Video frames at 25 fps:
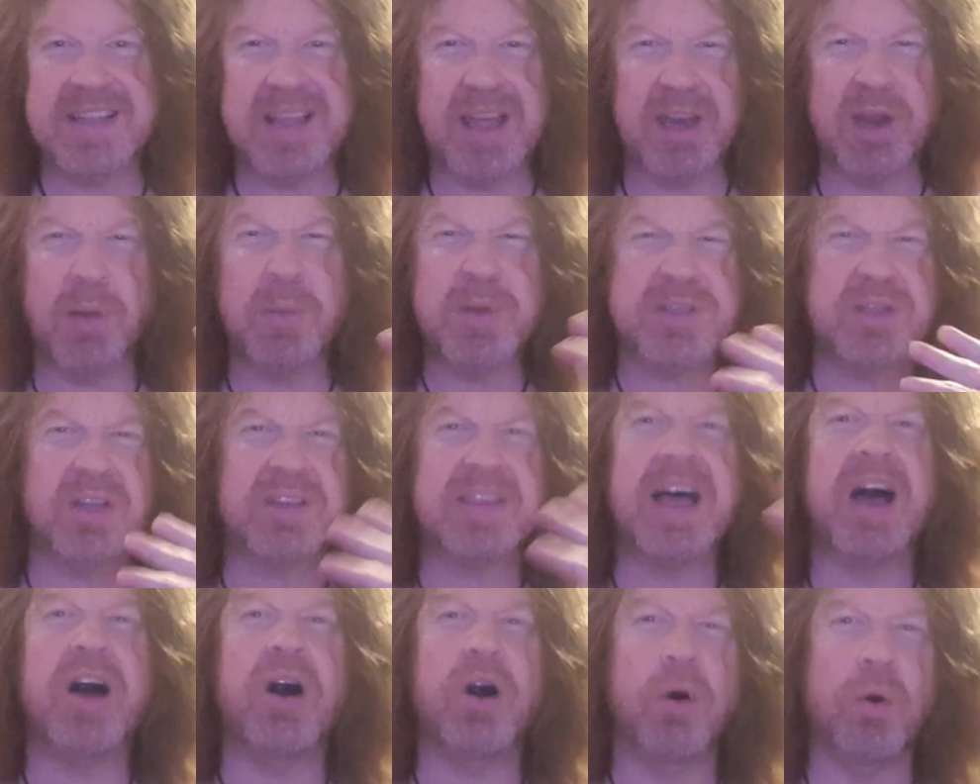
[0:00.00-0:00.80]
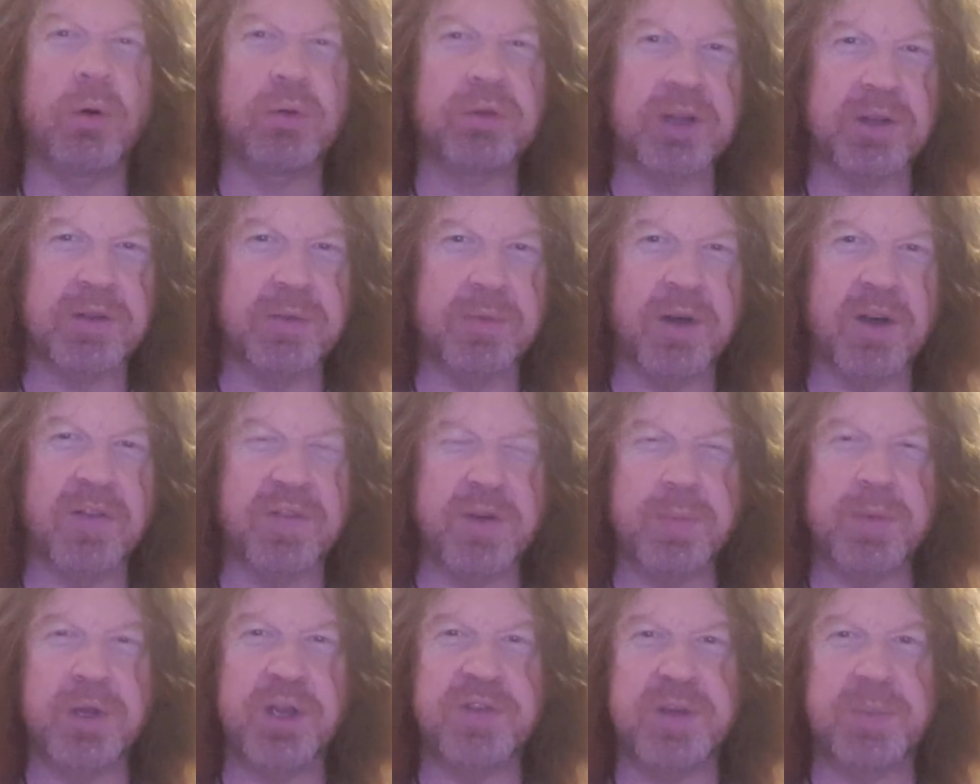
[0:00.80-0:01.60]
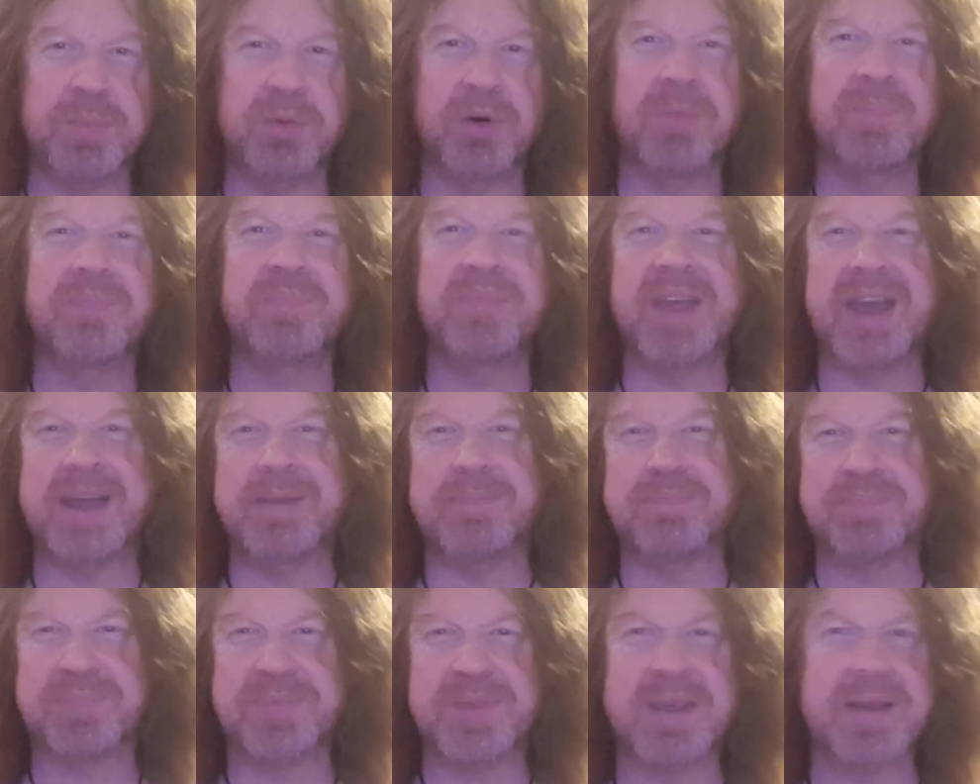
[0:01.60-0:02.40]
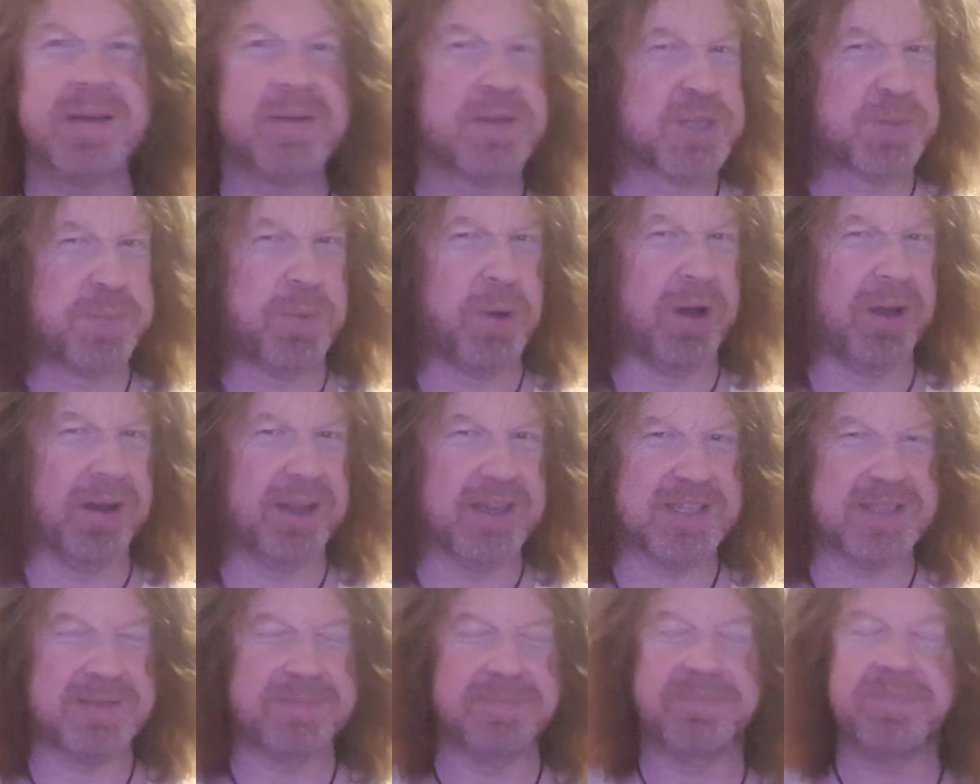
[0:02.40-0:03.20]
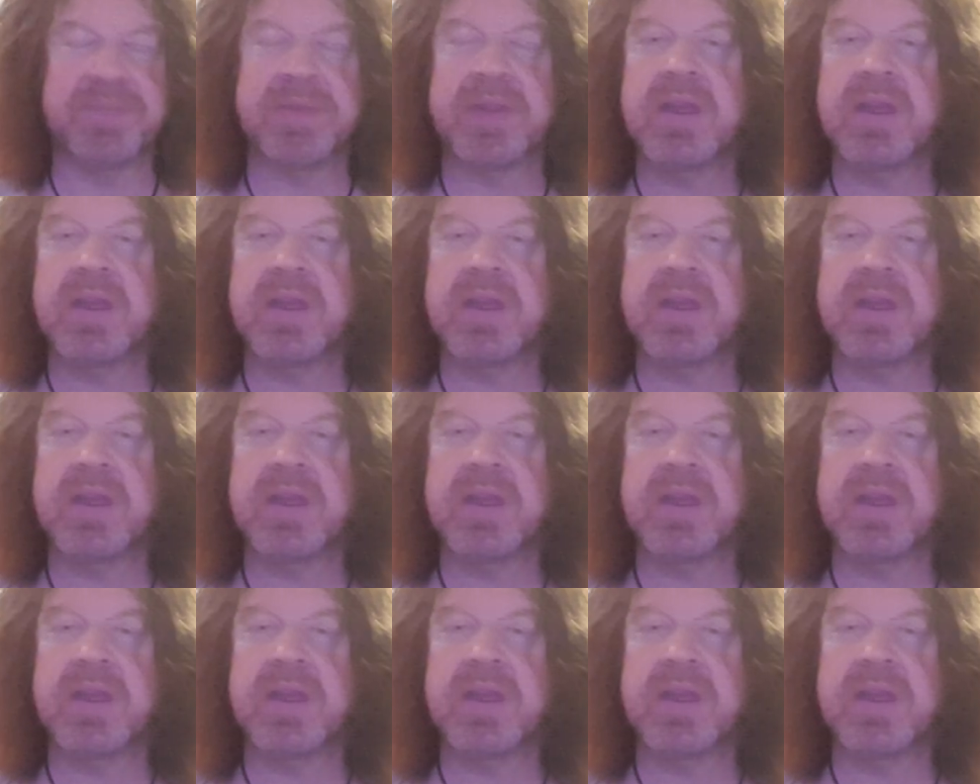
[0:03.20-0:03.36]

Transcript: I, know it's not that old of a movie, but hey, spoilers.